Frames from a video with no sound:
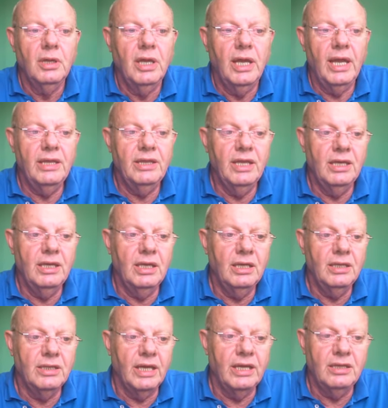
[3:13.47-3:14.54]
And then
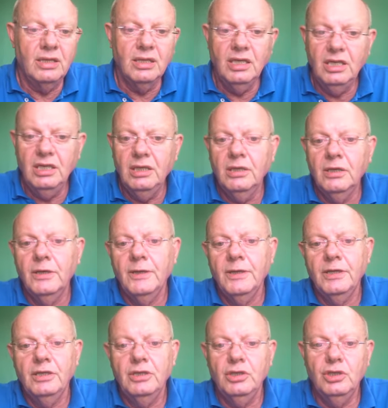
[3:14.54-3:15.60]
in day 3,
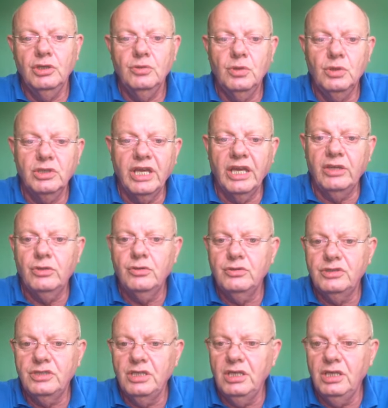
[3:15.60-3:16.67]
you will get to
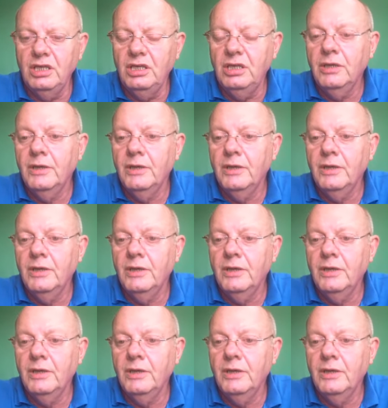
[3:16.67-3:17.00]
see